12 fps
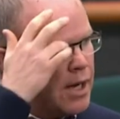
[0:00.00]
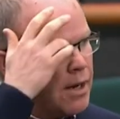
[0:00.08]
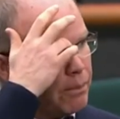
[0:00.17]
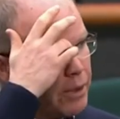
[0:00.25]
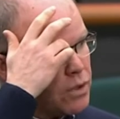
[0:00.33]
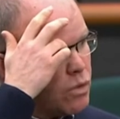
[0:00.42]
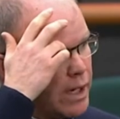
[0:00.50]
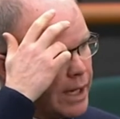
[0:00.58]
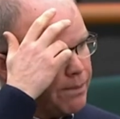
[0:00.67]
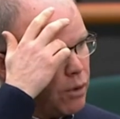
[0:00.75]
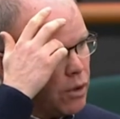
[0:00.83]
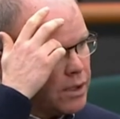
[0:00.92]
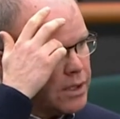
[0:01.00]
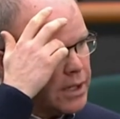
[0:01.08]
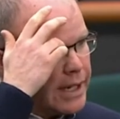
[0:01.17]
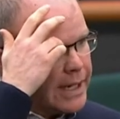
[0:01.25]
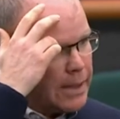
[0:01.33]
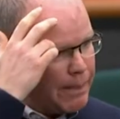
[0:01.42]
But it's really important in
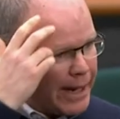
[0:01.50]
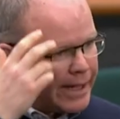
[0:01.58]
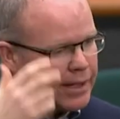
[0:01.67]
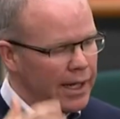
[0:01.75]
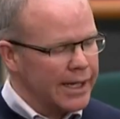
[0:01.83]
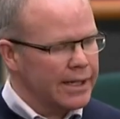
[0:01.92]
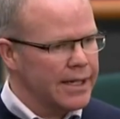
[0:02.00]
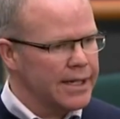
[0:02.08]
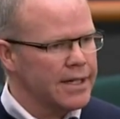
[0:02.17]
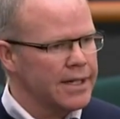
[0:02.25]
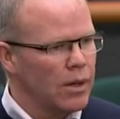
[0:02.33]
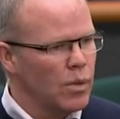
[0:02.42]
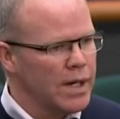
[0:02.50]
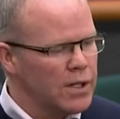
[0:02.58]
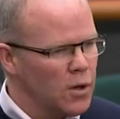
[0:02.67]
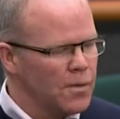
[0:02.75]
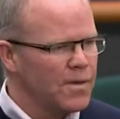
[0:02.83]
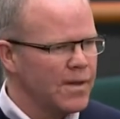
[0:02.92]
a debate like this that we
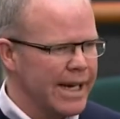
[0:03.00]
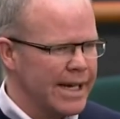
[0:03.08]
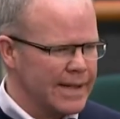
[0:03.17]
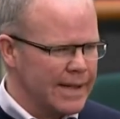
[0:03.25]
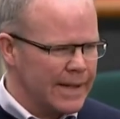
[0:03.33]
don't forget